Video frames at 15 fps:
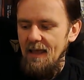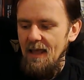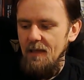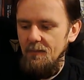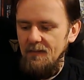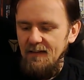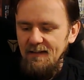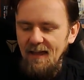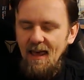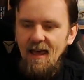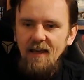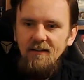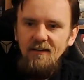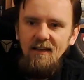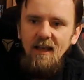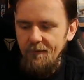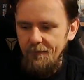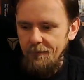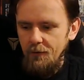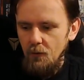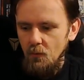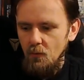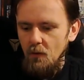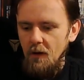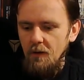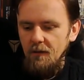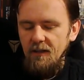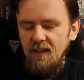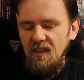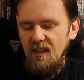a game that has a few
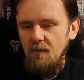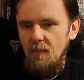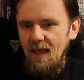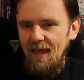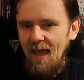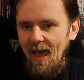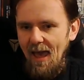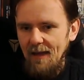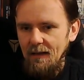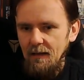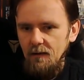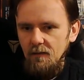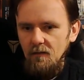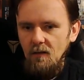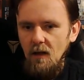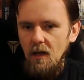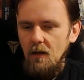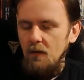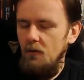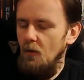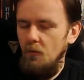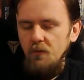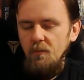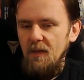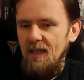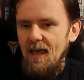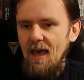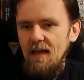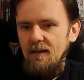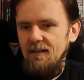key mechanics, those
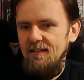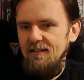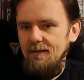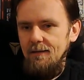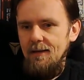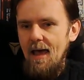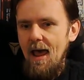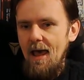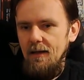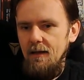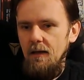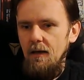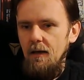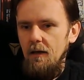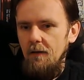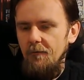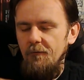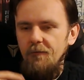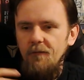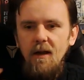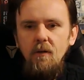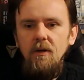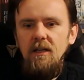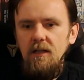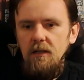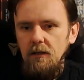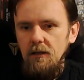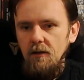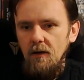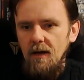mechanics lack very
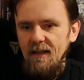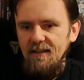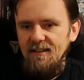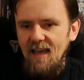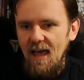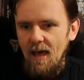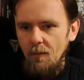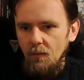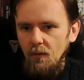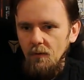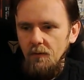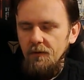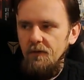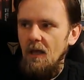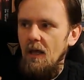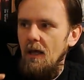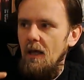clear examples,